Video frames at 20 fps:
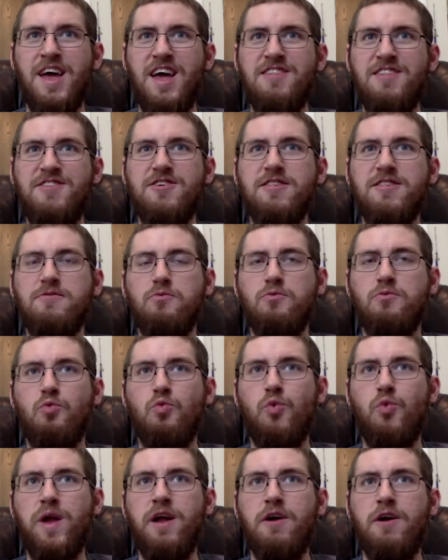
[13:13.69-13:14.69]
It's just
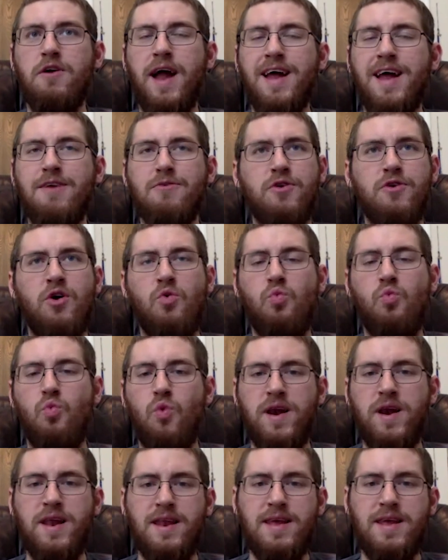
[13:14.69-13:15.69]
weird. I don't know
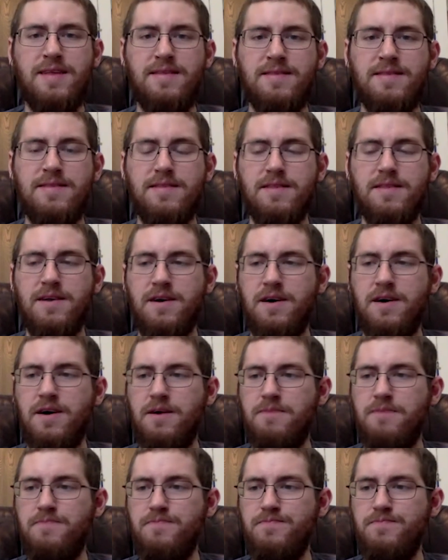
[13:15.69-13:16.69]
what it is.
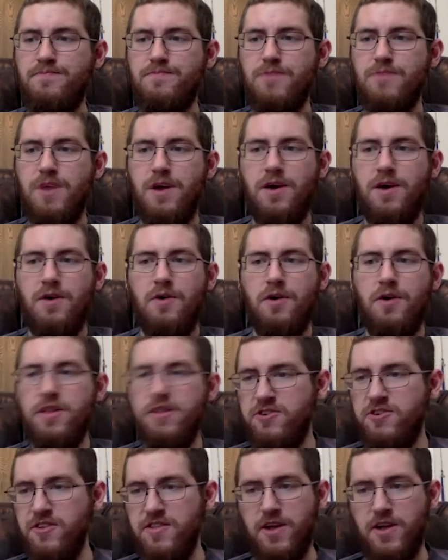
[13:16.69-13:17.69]
Um
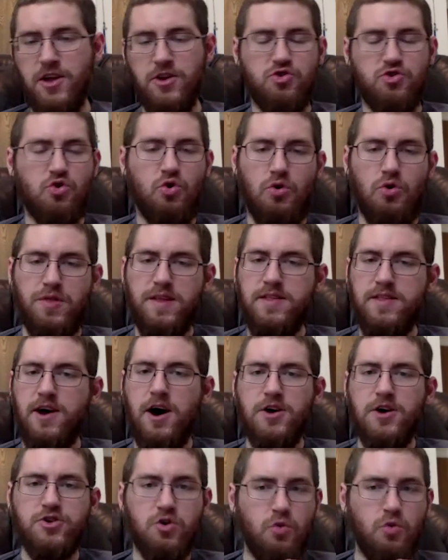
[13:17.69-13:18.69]
it's just control, the
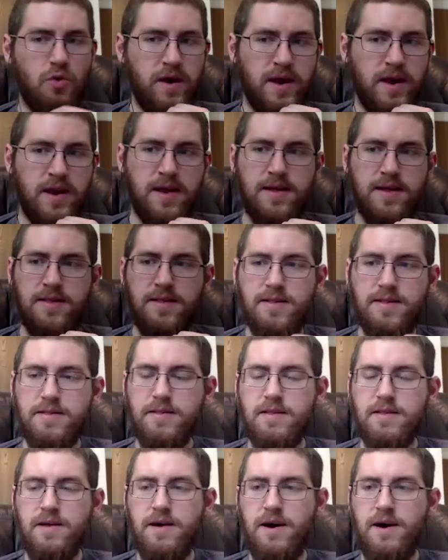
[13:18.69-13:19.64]
touch, or what it is.